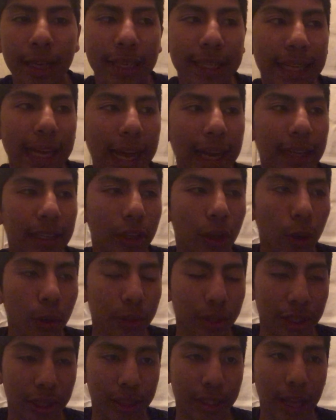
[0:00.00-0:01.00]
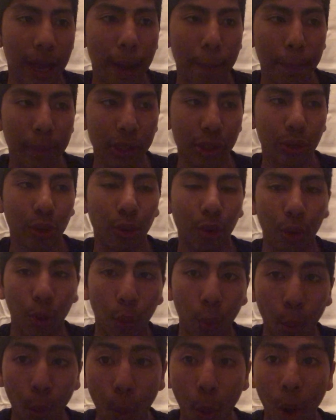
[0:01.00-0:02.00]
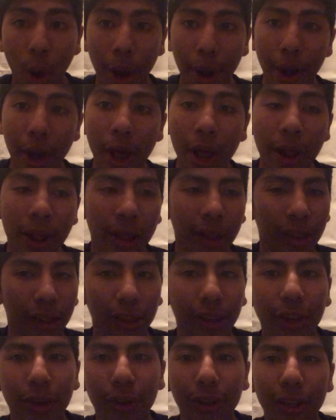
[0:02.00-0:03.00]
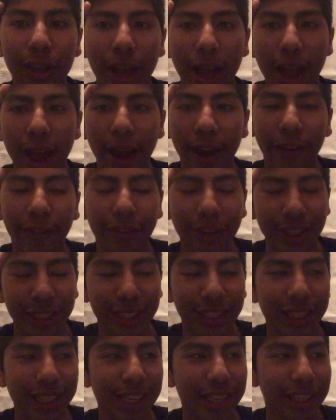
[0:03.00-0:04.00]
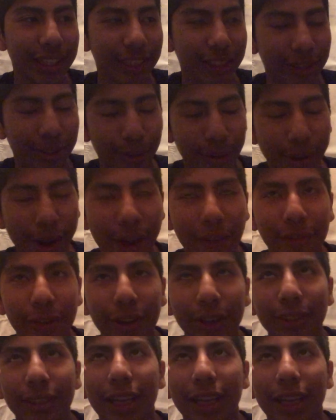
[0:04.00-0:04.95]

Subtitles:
He's had Ghost since episode 1. Literally every season or every